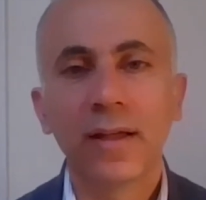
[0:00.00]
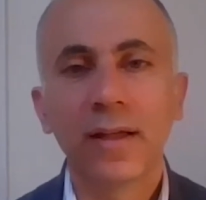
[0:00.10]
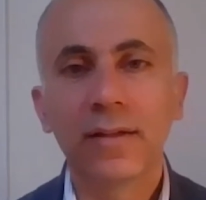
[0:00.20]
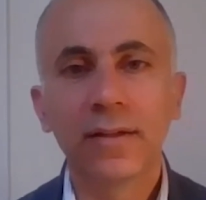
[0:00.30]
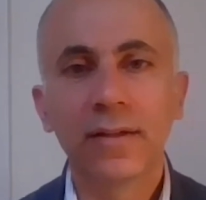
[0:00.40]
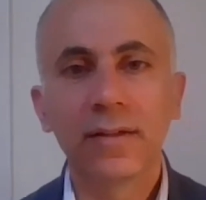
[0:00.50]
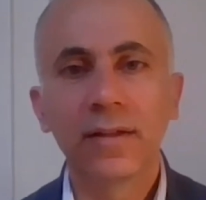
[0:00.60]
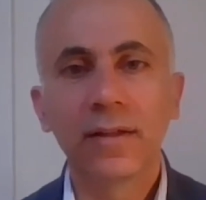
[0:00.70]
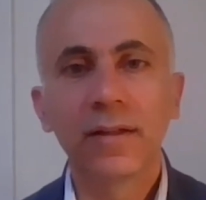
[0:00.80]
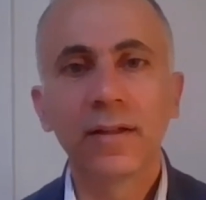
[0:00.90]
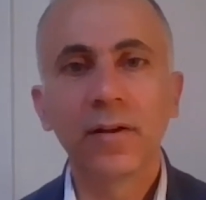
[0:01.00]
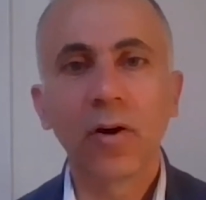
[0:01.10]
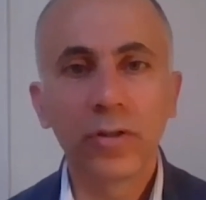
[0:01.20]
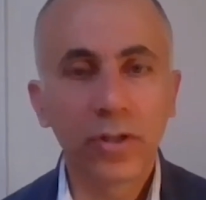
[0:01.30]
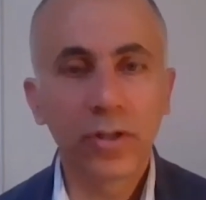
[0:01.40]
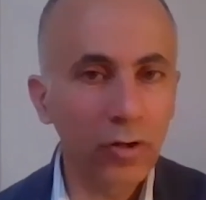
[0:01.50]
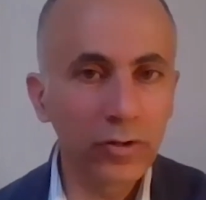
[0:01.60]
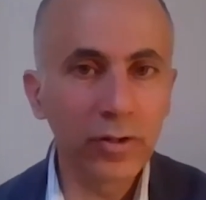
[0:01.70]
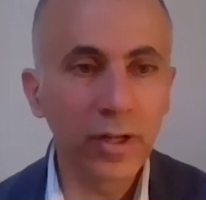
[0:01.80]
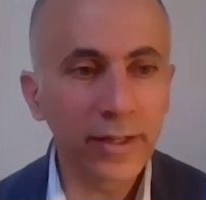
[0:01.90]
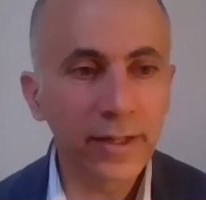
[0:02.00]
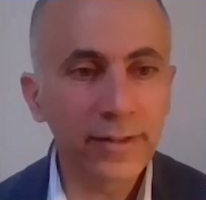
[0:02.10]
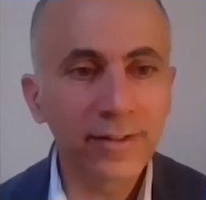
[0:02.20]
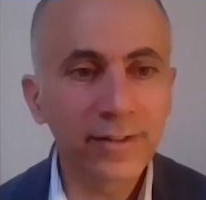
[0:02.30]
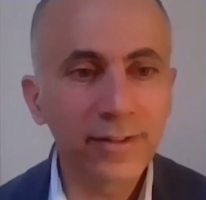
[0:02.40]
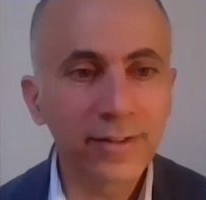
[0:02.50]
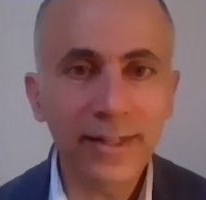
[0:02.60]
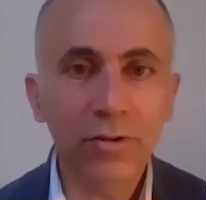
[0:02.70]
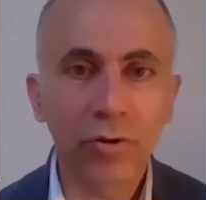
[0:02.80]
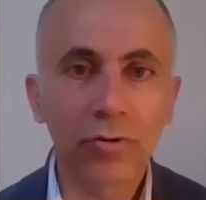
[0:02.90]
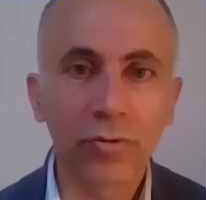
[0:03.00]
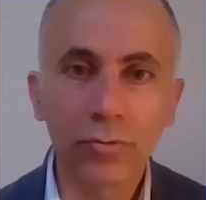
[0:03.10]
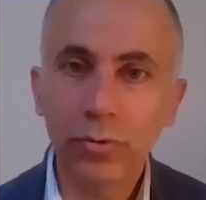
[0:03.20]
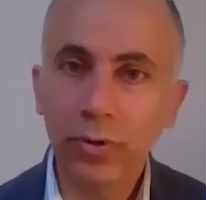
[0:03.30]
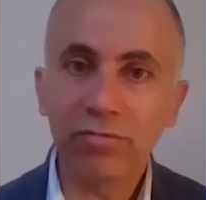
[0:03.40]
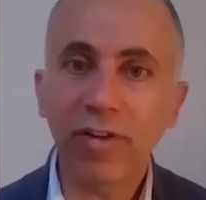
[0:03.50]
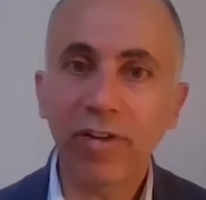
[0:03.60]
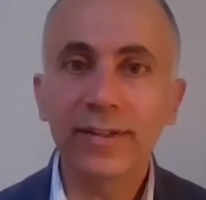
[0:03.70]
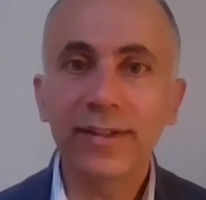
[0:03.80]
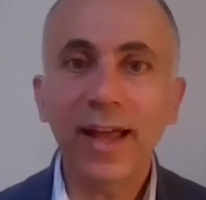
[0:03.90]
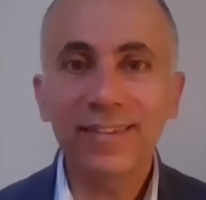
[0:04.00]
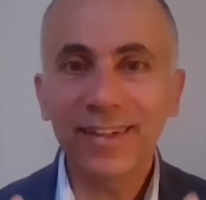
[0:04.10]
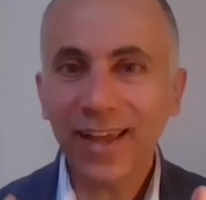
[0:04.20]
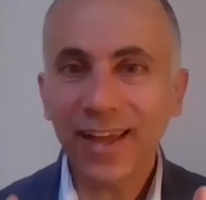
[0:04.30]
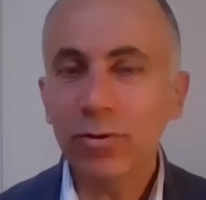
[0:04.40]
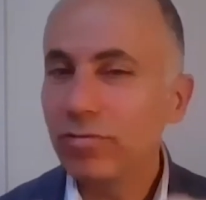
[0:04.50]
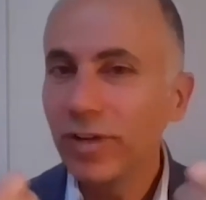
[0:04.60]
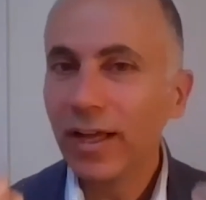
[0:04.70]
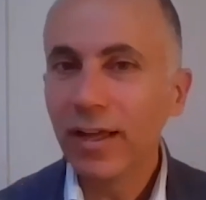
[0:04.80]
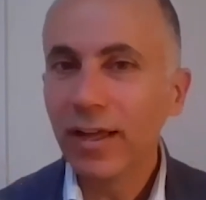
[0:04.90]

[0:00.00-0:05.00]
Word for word: uh, uh, on, on uh, internet in English also. We can find it as a kind of